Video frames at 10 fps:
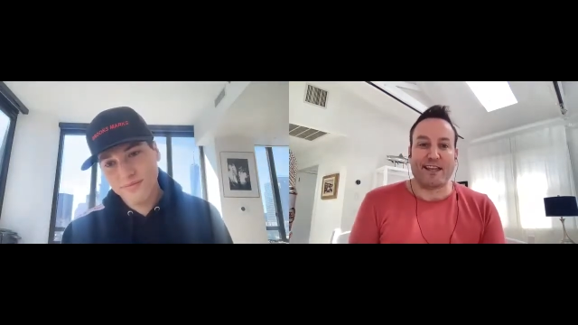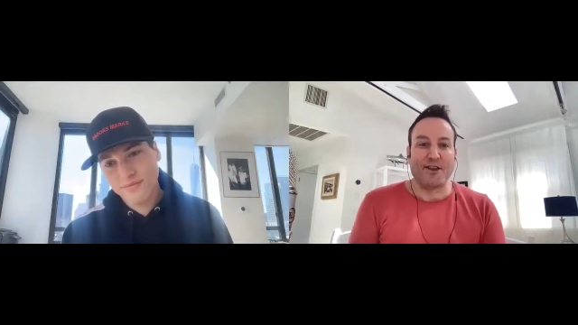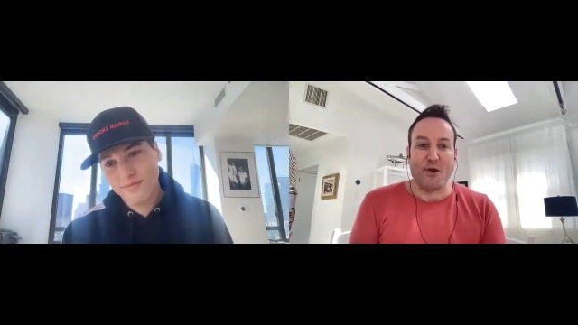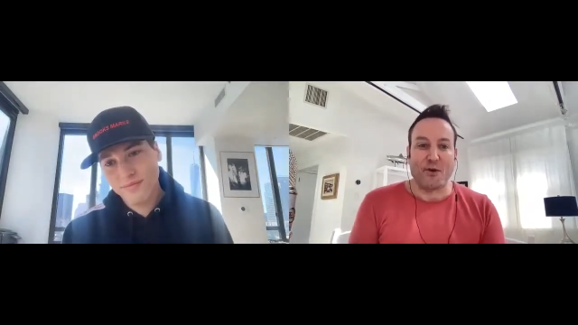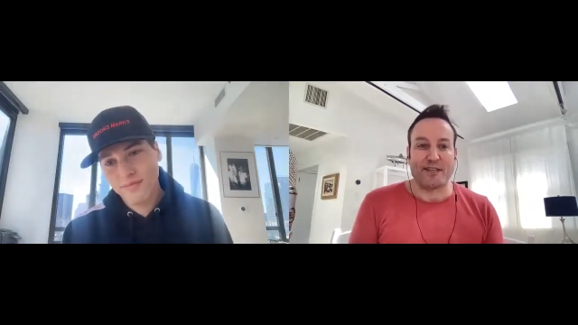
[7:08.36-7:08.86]
Speaker 1: at
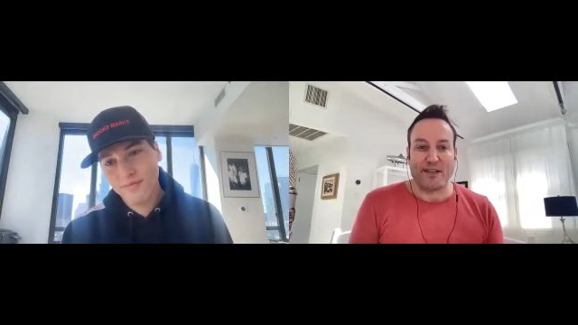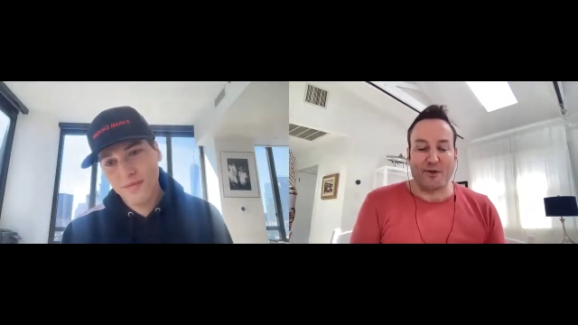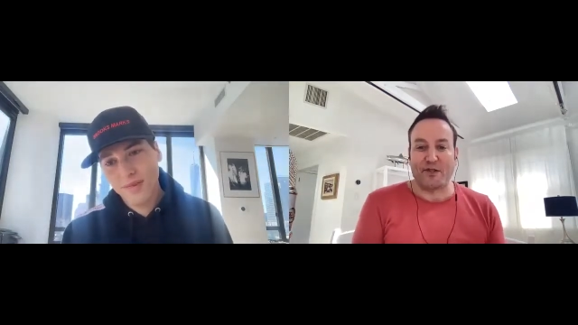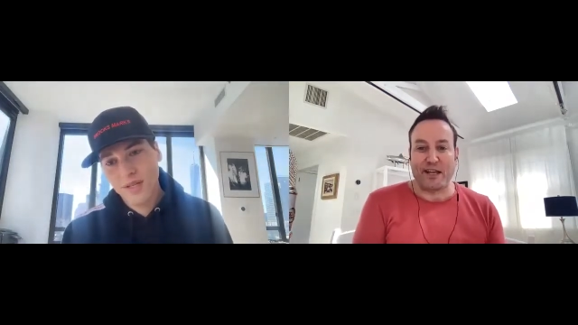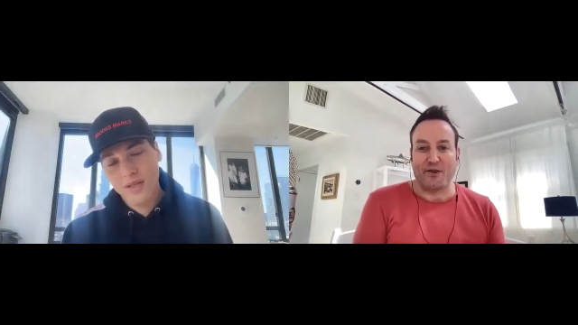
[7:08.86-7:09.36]
you know because
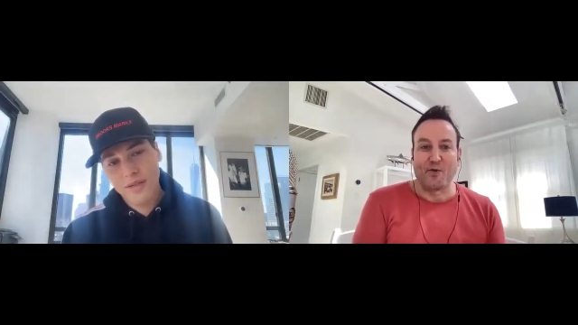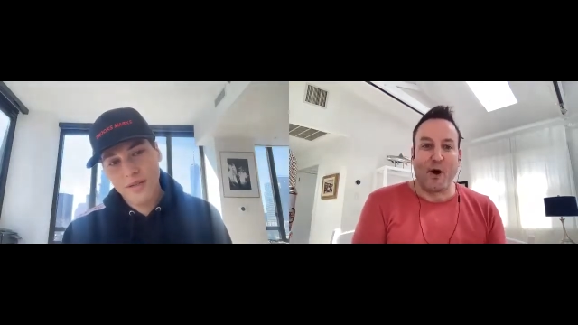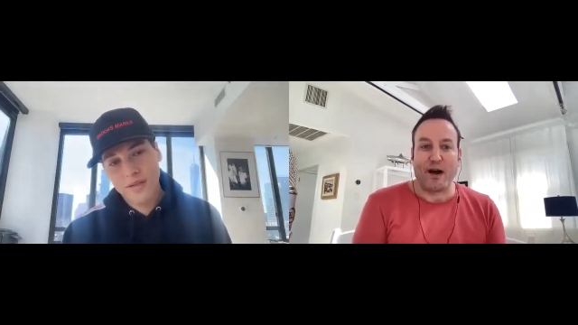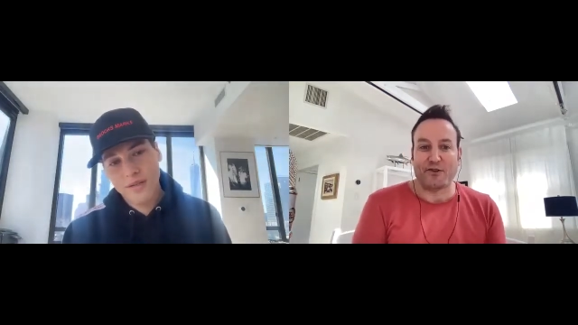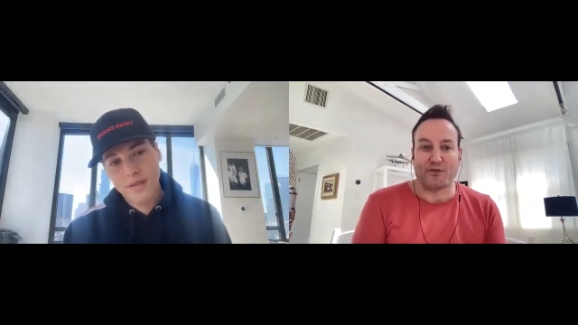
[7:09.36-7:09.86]
like you said you
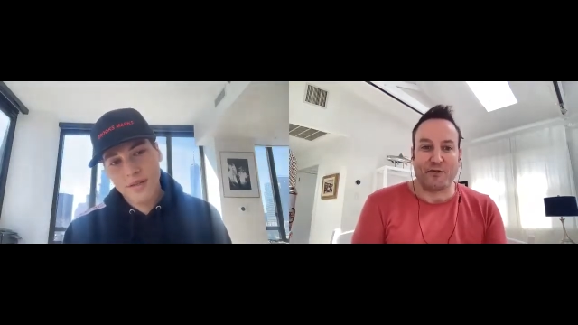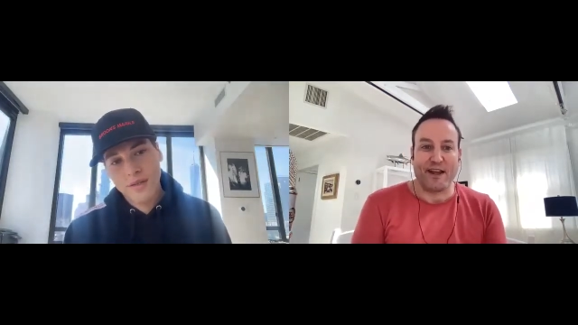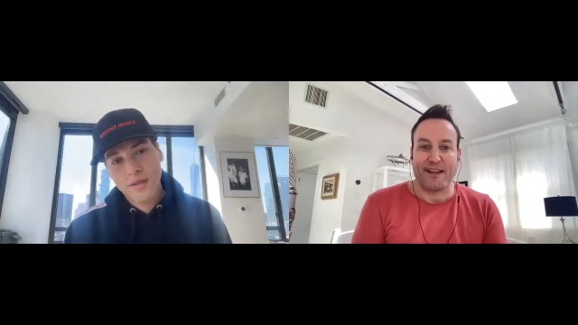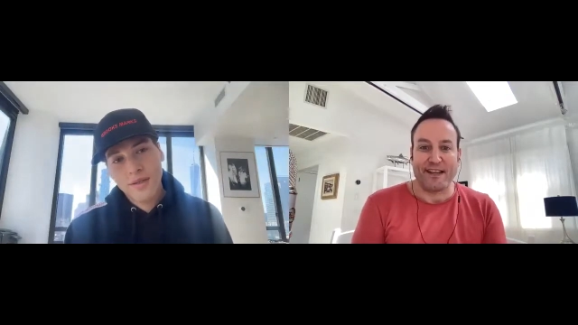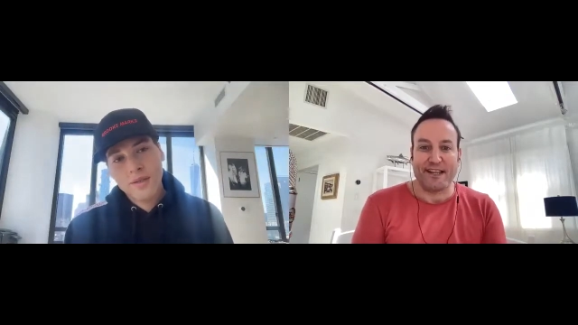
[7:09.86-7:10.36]
watched
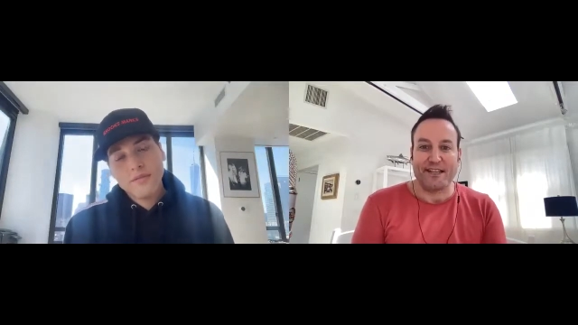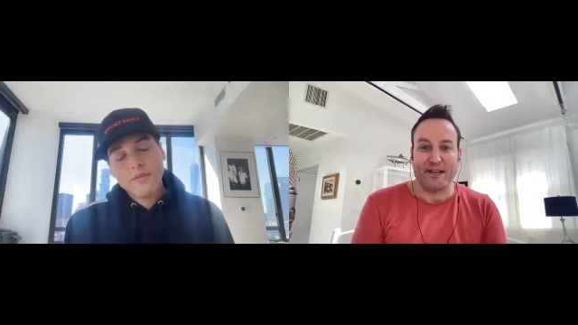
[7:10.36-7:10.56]
reality